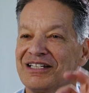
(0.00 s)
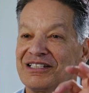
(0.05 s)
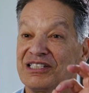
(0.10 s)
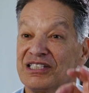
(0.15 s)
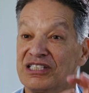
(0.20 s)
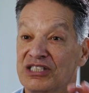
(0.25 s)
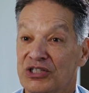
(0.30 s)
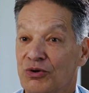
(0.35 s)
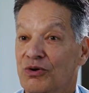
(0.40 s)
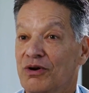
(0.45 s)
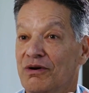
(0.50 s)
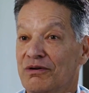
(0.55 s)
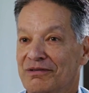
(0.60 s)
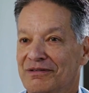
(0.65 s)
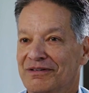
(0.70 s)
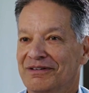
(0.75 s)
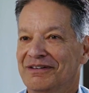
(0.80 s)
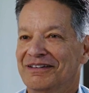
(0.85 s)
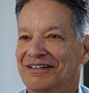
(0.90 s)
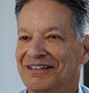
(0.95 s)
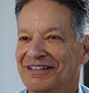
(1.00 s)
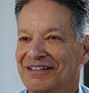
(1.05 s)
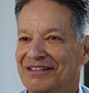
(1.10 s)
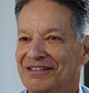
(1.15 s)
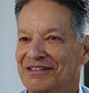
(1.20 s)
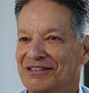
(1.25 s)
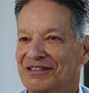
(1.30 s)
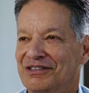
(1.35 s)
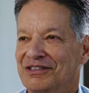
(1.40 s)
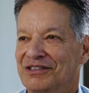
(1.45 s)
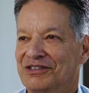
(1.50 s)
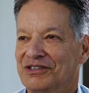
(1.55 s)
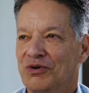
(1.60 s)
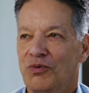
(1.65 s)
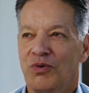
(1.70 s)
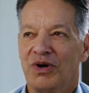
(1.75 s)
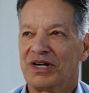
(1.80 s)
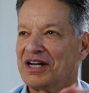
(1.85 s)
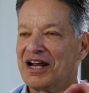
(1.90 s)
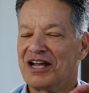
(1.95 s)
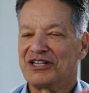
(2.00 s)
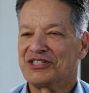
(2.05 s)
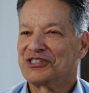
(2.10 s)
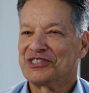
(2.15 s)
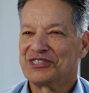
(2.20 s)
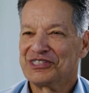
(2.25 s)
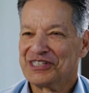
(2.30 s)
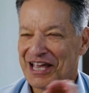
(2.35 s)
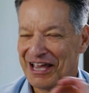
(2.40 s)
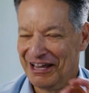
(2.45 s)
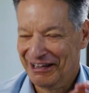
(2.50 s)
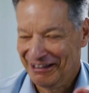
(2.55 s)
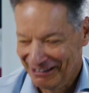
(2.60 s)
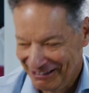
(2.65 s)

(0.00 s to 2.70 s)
is 0. So what did I just say?